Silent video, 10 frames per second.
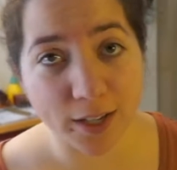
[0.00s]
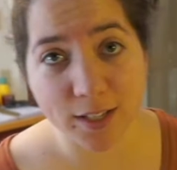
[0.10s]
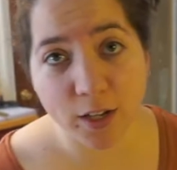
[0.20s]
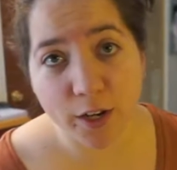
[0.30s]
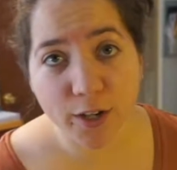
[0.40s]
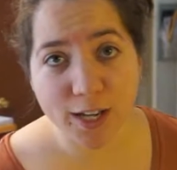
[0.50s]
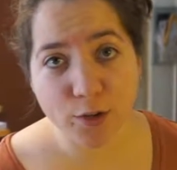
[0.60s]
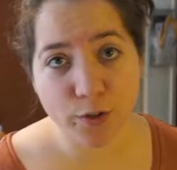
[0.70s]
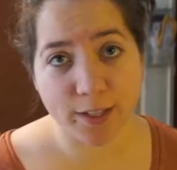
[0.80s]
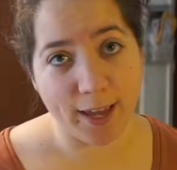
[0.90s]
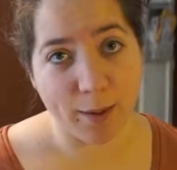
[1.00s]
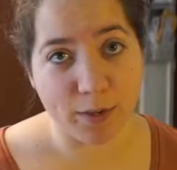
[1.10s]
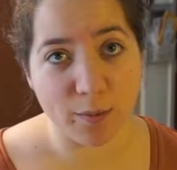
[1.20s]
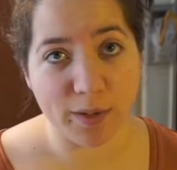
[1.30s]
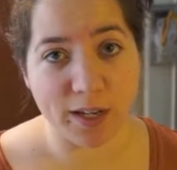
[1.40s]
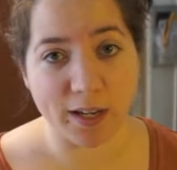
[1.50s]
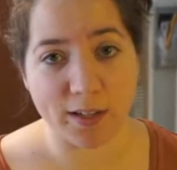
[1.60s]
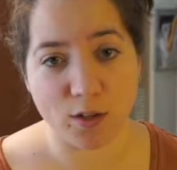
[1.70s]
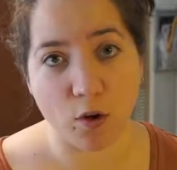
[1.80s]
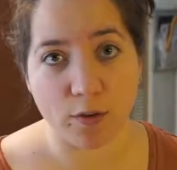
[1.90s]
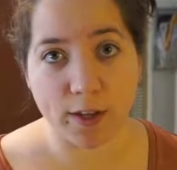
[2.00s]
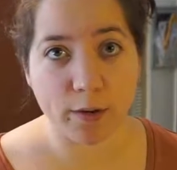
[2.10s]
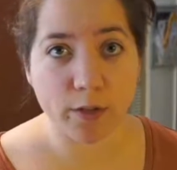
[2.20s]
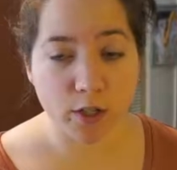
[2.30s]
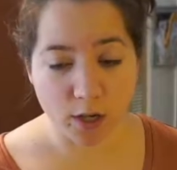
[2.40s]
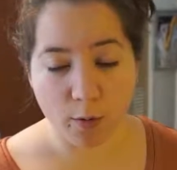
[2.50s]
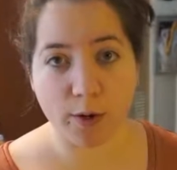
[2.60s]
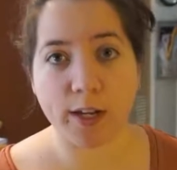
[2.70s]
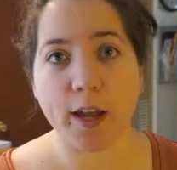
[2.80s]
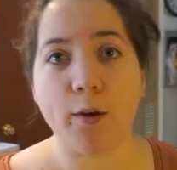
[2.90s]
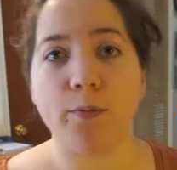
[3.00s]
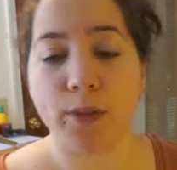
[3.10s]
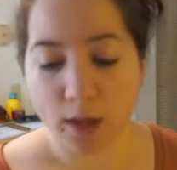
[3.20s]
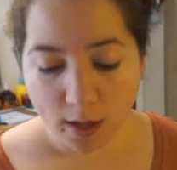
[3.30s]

Okay, so now you guys are in the cabinet because over there it was just not working out.